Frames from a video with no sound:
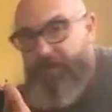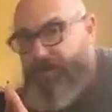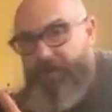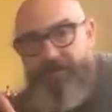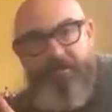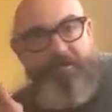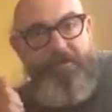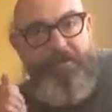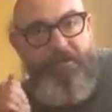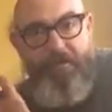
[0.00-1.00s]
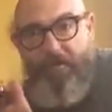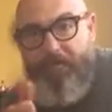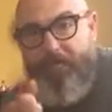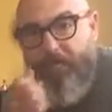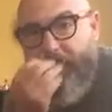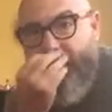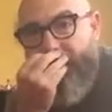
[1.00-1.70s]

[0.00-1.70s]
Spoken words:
fine. It's not all that harmful,